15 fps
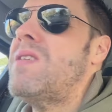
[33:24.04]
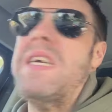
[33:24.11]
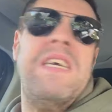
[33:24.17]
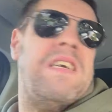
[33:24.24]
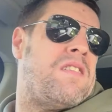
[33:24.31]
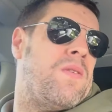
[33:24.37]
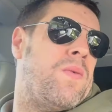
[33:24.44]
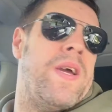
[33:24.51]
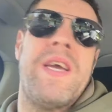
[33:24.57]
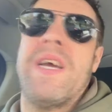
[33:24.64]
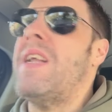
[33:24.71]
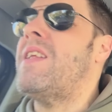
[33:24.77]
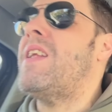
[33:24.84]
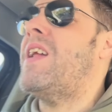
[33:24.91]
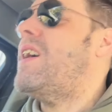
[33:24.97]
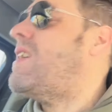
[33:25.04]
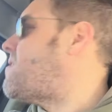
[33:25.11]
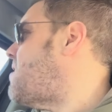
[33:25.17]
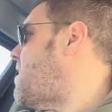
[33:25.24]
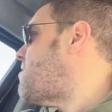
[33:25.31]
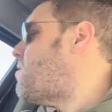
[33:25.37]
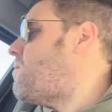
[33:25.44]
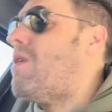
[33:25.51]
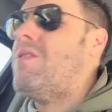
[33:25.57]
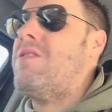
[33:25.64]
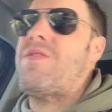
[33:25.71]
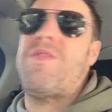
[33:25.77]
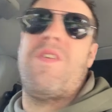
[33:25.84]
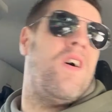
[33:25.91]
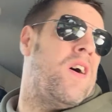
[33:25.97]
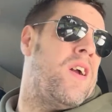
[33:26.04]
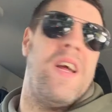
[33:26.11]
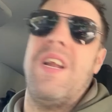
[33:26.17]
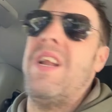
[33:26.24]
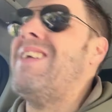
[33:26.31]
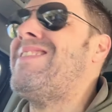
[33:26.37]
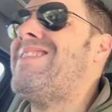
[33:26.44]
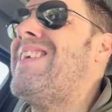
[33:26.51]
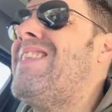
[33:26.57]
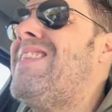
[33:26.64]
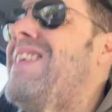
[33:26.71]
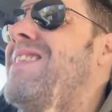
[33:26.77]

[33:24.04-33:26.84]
Easter weekend, isn't it? So tomorrow's Friday, is today